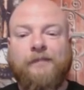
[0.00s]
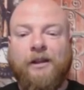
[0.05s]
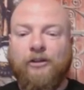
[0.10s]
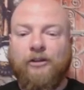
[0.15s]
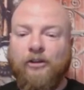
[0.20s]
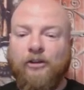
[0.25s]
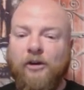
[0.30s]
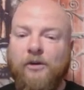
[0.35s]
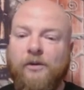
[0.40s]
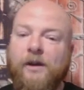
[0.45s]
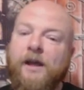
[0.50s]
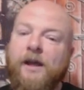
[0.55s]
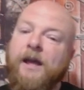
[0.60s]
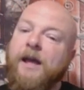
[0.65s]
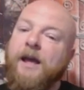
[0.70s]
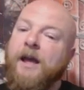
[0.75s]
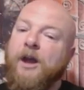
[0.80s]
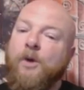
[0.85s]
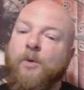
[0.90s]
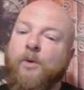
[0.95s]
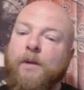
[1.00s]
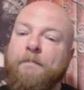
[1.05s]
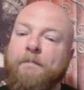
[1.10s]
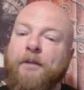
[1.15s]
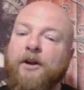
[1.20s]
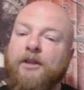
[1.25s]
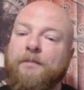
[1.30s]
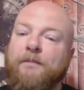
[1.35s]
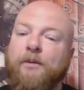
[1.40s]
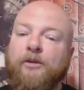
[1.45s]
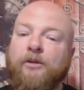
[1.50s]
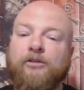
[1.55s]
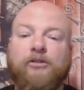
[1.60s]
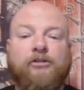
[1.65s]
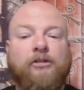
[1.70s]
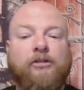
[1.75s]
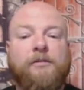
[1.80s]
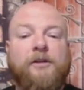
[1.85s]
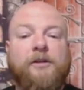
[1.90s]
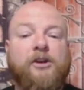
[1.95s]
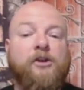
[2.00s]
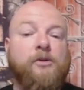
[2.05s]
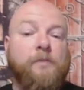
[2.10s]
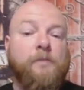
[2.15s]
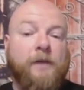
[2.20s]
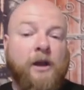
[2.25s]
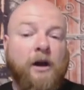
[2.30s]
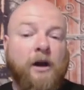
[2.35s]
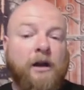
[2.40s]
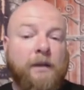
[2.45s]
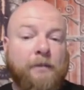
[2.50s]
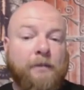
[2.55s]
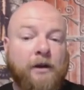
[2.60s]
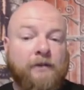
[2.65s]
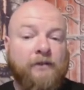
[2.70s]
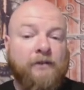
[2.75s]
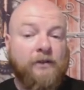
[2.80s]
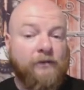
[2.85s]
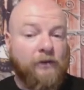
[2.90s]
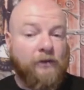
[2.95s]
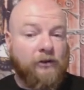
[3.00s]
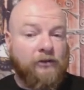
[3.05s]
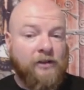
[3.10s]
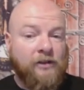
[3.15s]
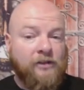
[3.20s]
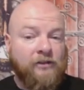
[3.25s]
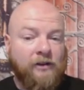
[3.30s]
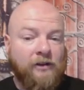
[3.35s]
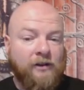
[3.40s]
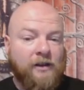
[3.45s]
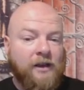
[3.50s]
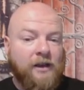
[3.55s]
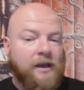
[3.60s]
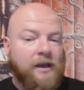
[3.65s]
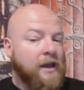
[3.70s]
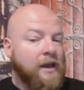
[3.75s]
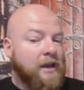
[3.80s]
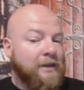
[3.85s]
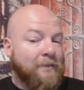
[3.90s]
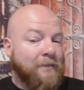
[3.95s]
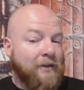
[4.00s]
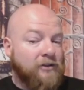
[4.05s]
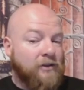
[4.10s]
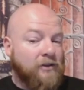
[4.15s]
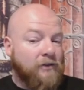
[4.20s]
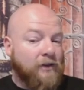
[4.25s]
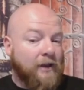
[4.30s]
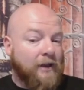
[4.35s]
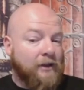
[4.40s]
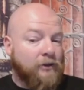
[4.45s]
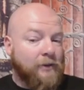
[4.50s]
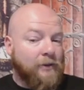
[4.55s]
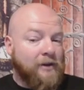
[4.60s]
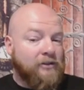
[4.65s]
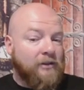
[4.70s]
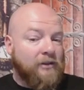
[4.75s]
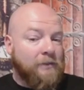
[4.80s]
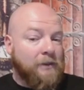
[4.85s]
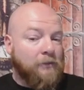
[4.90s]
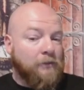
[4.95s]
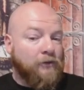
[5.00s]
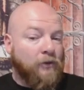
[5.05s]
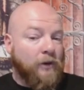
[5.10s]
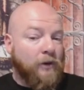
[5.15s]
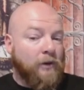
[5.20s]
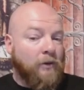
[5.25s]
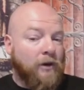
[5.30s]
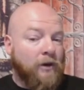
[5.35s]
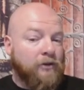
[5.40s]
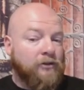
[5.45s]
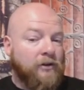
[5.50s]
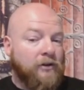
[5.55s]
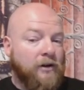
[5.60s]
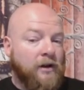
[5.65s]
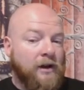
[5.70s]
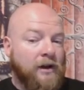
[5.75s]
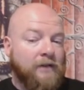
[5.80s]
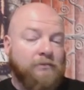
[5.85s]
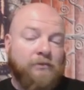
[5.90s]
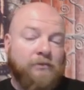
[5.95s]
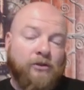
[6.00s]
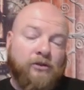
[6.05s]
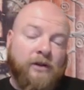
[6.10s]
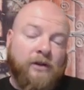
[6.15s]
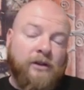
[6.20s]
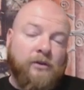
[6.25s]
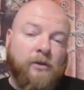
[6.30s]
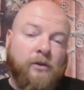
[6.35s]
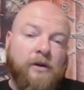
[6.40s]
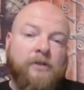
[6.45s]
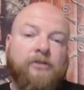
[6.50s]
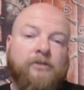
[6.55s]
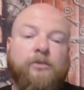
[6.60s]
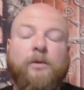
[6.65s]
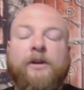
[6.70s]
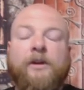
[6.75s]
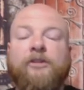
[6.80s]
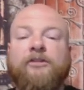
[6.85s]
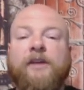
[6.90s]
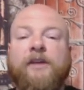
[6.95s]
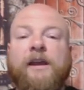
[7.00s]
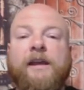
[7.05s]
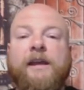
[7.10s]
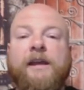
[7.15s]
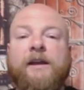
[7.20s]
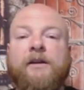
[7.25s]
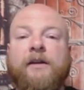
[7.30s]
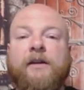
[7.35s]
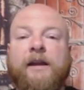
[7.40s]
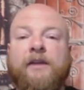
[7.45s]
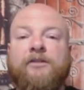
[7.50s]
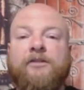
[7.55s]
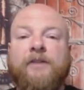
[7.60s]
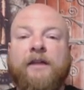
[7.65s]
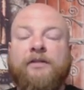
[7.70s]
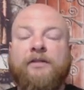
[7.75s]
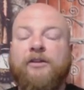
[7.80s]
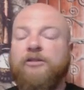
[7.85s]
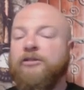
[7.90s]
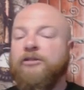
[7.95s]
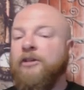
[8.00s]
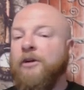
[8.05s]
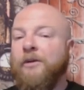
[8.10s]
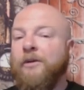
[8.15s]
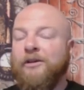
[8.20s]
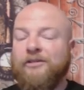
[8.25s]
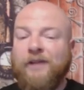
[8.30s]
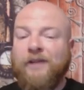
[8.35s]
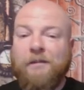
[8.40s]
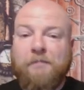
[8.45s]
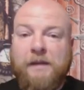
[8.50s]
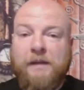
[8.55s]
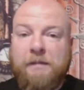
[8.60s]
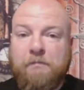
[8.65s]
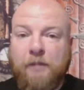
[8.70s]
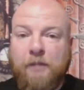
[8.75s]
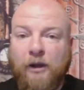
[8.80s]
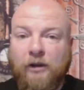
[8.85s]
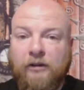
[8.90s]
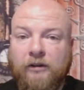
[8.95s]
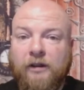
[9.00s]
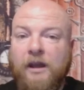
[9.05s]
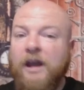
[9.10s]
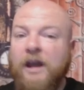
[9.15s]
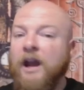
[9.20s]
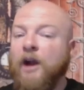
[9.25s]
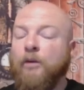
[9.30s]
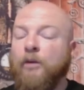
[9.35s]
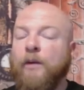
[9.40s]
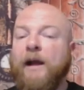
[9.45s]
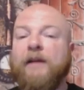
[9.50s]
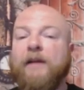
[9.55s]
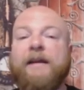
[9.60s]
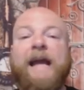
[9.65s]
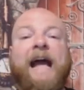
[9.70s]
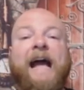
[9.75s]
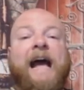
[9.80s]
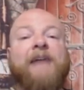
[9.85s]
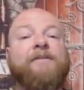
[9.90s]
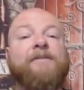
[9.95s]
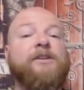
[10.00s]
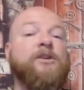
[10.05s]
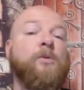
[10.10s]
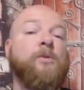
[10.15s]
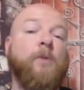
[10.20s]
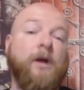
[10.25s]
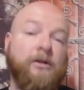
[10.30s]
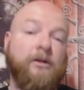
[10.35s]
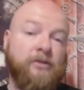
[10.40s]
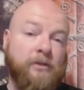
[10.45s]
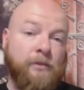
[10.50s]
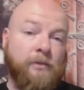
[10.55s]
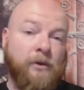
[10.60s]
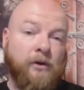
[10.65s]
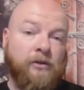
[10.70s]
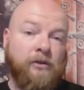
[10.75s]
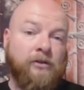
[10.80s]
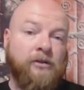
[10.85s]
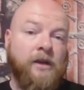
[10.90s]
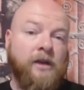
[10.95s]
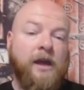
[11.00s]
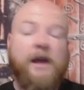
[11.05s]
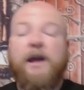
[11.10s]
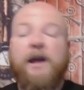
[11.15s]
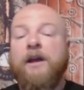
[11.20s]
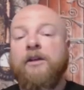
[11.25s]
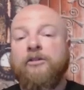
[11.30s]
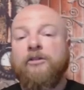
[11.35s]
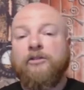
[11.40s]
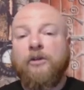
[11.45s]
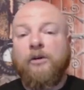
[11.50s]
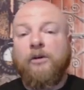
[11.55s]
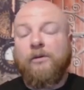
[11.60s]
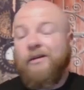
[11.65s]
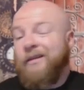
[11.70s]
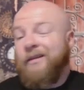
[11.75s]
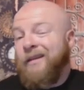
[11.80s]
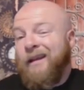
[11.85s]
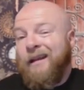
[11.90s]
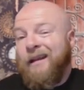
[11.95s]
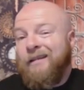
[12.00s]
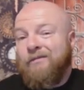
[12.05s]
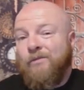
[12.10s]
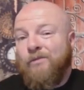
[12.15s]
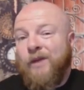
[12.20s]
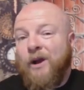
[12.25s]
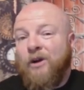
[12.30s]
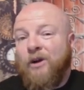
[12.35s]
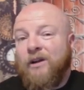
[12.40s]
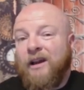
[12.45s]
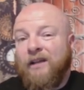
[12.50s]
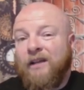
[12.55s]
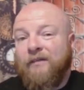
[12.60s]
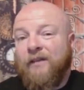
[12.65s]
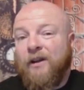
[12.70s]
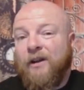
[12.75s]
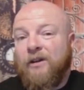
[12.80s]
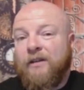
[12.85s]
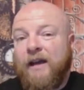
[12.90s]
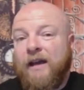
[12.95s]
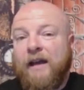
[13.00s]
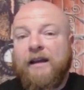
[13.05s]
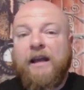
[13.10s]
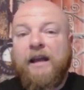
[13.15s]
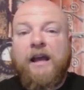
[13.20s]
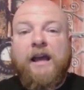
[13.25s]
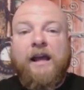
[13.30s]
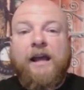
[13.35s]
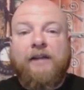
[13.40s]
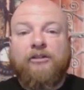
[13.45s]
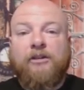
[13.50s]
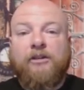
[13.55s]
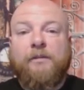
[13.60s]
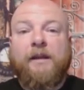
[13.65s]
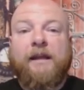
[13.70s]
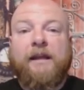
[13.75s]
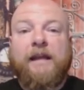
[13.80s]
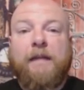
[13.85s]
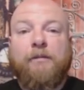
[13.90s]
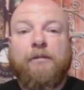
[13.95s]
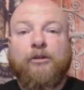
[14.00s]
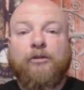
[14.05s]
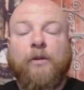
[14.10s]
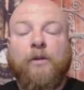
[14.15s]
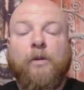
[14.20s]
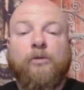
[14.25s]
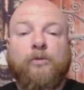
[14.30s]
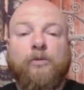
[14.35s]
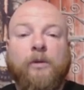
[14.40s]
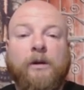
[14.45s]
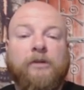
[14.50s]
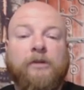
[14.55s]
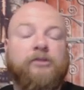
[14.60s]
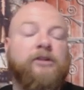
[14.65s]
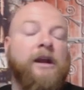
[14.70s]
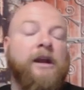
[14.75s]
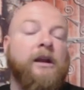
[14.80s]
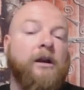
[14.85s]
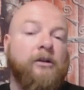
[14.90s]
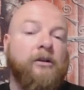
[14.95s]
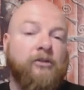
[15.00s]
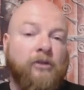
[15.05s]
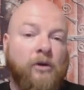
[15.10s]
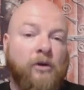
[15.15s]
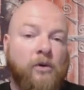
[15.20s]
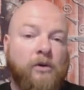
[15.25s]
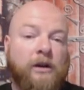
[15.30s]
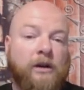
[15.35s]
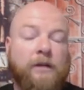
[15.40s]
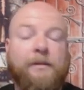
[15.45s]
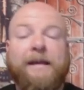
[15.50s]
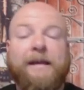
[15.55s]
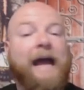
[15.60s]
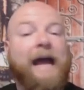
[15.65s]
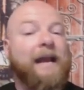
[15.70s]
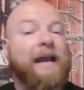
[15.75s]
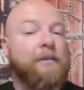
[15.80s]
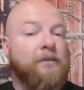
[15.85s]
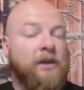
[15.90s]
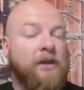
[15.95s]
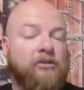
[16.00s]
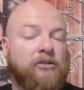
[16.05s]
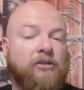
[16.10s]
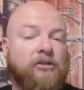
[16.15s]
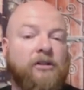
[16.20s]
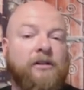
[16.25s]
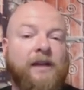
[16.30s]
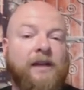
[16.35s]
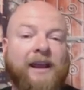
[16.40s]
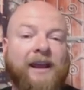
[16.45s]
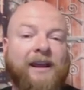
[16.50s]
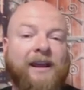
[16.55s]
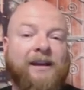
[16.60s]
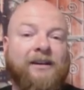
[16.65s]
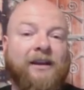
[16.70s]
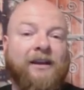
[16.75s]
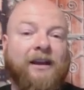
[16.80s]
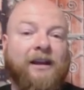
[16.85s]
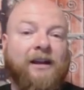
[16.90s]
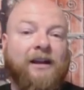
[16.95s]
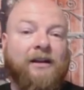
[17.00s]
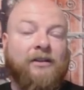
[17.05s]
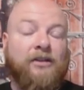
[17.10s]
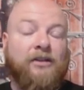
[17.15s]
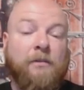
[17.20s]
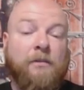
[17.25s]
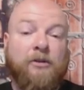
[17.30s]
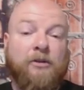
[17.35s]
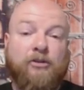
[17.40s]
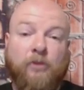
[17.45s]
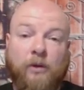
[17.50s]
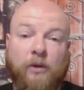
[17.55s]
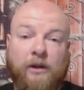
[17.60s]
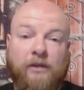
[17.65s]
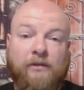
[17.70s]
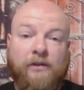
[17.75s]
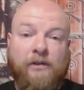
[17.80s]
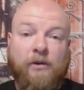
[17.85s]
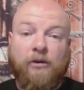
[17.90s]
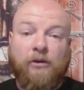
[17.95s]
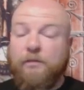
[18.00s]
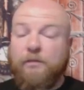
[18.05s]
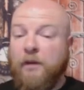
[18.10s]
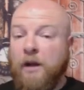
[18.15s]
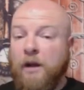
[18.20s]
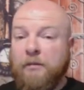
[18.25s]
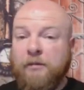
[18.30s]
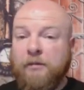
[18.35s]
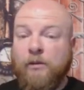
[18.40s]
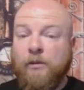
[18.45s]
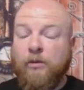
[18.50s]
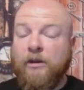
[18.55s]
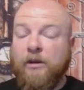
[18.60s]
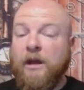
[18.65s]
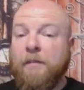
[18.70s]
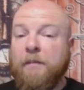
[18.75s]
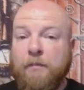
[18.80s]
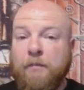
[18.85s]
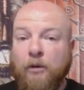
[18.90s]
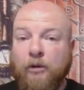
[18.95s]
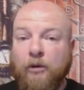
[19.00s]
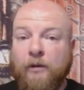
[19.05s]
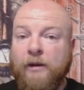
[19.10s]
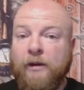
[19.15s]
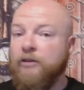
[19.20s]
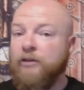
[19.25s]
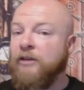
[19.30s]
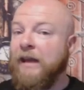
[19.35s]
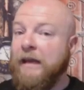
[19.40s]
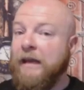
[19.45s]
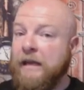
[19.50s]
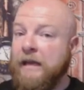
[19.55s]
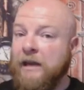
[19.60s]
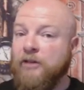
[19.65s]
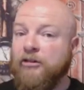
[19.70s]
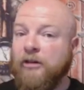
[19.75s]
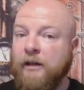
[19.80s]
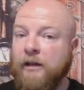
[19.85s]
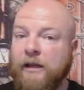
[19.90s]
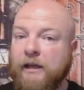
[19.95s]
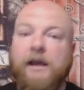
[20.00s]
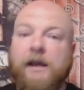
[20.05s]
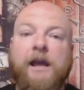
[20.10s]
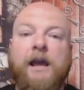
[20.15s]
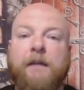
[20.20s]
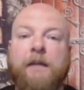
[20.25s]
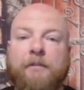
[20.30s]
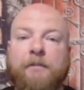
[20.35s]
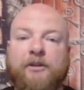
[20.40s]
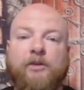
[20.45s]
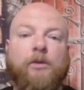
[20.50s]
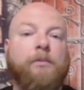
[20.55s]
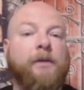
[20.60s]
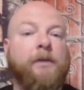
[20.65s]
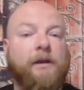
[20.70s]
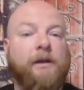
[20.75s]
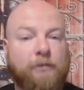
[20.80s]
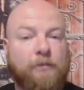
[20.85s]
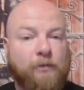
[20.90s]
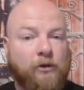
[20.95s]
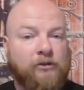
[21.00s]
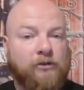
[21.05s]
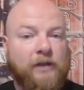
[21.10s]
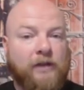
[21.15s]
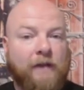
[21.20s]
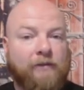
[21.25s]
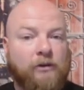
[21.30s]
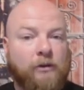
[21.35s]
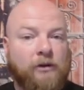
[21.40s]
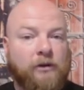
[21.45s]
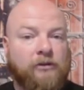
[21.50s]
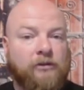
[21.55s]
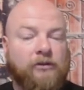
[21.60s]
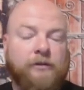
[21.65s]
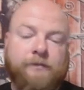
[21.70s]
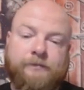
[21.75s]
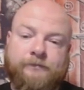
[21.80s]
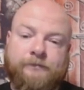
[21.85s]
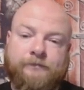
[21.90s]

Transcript: So, what part of the books should you be caught up on for the first season? Depends if you like to read something before you watch it or not. So, in other words, what he's saying here is that this show is not being built around having to watch the books. So, and, and we all kind of figured that. It's going to be like Game of Thrones, where it'll stand on its own, it'll be an adaptation, and uh, the majority of the viewers probably will not be book readers initially, but they will pick up the books afterwards.